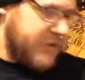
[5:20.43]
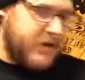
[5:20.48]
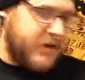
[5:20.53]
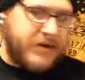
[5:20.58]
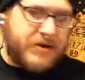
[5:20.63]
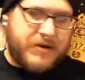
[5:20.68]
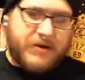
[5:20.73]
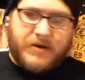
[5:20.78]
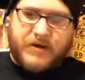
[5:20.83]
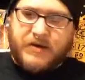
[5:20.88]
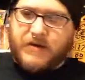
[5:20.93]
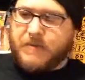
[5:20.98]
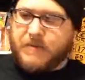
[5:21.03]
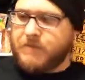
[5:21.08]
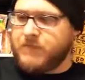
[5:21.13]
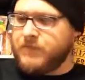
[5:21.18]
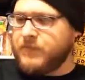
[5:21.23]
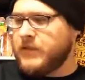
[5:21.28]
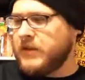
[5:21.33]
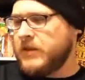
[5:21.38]

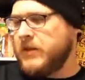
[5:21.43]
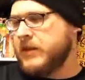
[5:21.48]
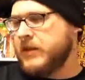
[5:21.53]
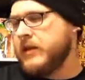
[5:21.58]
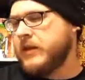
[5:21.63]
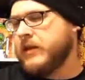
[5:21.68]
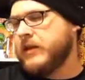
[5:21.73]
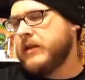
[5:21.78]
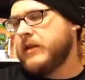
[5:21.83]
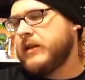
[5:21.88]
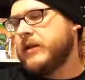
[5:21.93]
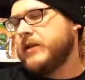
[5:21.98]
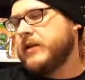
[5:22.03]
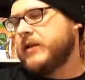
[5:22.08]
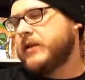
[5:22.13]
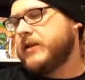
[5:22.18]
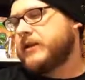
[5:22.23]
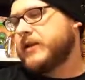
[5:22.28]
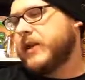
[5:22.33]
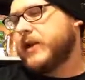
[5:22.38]
Um,
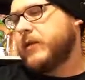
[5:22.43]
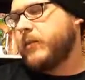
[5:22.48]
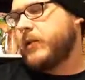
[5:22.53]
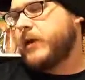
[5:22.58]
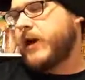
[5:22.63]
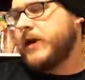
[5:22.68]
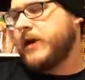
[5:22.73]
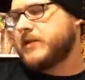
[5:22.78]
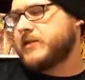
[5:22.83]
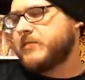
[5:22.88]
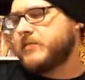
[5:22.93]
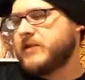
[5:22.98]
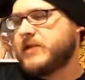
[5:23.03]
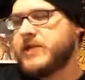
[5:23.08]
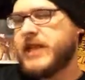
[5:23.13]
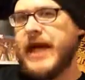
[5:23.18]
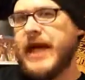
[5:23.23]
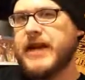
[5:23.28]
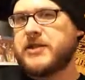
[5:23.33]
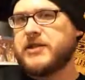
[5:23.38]
looks like we got some
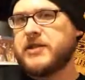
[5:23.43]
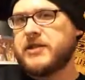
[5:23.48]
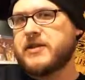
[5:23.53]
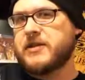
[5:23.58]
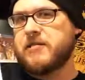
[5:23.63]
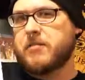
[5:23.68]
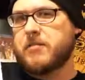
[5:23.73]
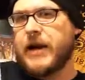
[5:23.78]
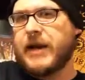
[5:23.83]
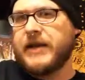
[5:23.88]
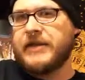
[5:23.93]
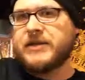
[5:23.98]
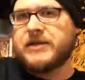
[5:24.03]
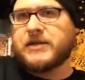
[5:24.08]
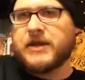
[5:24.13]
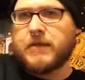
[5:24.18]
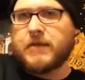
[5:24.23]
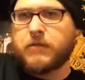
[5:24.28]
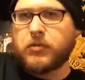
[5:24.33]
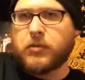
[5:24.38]
slashes and
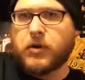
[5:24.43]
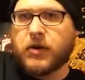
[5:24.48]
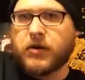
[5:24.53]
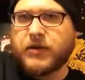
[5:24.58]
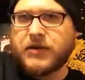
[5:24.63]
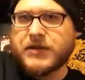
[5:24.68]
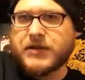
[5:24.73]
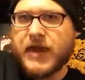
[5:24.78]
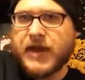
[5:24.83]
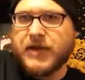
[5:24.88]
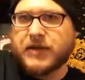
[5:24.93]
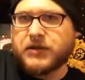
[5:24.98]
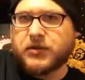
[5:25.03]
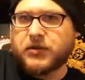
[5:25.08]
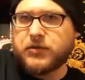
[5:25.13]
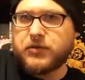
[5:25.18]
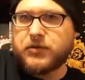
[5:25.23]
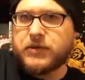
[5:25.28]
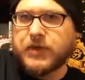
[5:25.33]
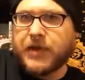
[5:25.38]
bites, temporary
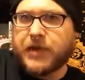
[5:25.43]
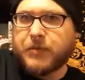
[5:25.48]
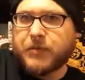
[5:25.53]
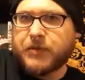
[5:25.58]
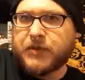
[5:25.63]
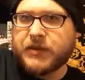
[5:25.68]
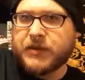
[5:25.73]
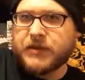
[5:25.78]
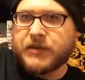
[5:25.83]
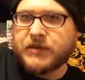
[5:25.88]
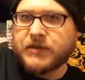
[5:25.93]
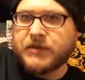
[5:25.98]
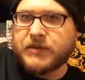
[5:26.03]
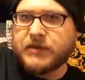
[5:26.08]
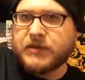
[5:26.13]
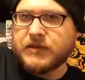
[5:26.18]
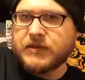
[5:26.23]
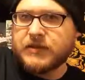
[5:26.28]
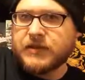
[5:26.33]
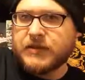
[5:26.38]
tattoo type
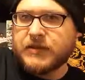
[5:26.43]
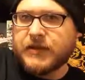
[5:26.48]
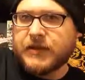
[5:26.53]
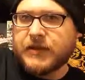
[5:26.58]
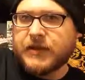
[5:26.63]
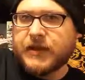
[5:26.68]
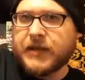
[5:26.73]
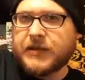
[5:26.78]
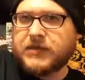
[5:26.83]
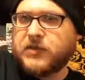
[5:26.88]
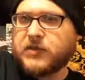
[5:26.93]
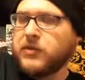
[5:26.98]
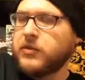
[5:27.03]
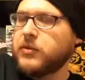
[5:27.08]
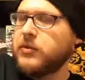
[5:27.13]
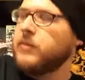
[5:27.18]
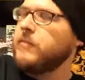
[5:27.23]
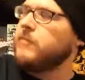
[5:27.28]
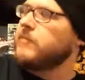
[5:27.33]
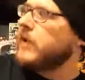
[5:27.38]
things. That's
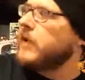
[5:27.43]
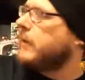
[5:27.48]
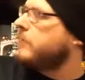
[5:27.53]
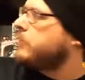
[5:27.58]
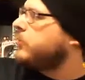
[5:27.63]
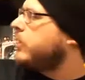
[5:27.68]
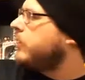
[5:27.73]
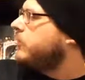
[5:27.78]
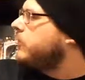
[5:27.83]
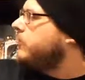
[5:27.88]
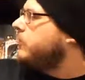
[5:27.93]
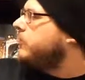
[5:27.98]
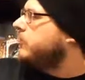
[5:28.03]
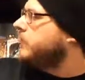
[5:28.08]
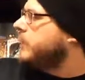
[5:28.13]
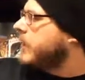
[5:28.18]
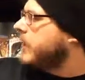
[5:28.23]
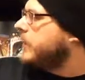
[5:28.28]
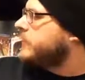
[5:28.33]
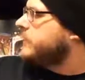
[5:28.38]
cool. I'm
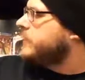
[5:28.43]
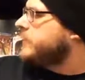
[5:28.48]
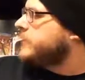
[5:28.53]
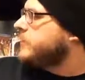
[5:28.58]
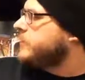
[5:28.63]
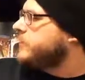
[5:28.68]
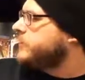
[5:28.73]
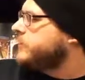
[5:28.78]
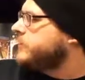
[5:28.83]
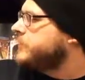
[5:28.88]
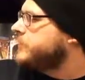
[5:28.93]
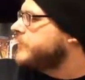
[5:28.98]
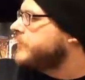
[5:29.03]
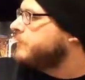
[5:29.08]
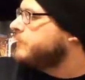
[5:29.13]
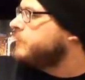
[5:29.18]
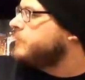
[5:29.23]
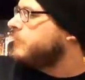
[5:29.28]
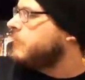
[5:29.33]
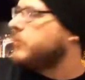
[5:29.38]
probably not going to use
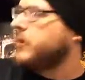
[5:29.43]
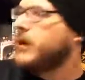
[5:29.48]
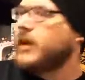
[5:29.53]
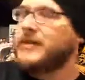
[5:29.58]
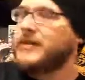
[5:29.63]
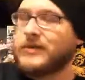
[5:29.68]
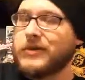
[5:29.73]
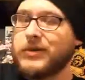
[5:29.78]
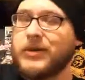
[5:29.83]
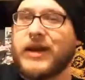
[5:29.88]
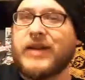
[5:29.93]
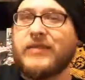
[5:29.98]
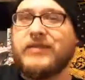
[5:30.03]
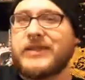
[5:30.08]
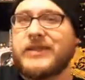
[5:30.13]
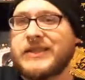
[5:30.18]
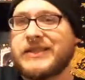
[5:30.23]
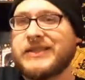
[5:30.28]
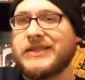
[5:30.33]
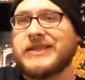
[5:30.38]
them, but I do
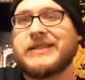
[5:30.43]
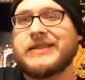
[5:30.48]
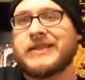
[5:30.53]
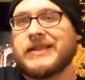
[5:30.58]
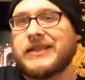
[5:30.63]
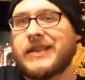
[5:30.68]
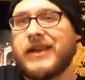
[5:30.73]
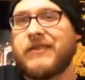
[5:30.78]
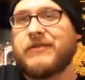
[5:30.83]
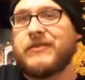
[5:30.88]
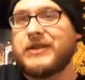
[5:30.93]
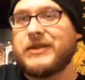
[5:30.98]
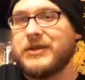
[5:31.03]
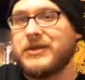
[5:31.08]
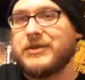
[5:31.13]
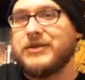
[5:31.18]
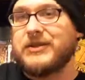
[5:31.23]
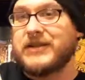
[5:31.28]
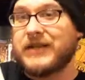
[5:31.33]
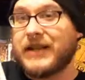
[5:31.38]
have nieces and
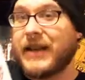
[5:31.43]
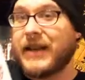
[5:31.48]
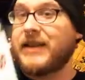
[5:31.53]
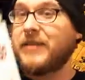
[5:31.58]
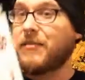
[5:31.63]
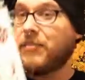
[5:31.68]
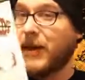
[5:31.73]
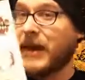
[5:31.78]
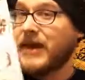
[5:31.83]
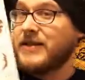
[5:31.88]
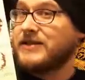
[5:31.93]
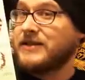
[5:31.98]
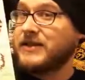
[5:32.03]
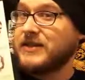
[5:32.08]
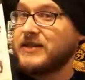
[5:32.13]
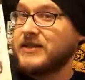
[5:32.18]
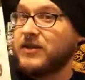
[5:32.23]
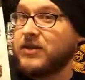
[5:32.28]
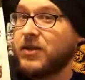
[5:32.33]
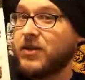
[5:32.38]
nephews that I could pass
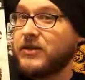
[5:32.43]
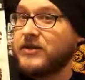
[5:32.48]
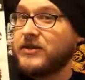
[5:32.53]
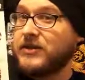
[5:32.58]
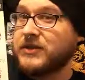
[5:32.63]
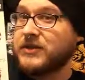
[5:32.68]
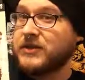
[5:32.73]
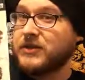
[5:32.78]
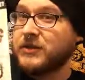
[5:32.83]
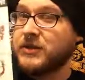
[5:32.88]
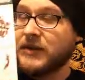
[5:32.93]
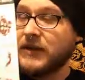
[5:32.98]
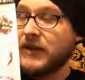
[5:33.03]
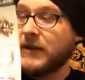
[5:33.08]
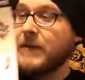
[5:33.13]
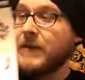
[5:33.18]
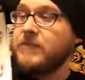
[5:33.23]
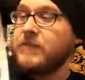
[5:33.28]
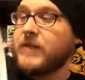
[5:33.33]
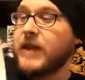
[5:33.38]
these along to,
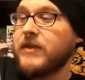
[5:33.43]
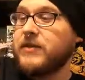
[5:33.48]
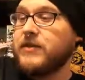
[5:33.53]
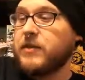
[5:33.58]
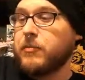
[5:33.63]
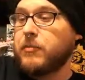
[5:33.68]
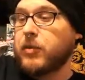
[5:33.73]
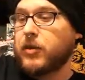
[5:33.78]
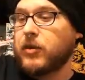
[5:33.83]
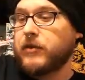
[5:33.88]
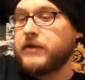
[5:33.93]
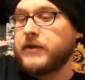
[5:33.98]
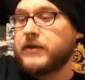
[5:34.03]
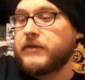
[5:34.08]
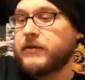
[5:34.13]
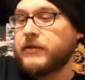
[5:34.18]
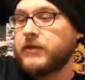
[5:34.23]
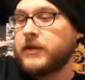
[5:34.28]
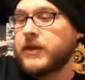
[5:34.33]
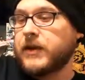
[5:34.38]
and they're
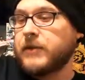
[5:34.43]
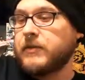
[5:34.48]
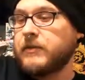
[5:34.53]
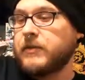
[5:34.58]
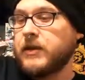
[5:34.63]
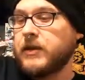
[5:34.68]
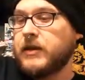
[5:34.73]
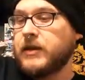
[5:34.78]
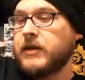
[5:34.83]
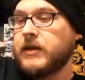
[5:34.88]
perfect for them.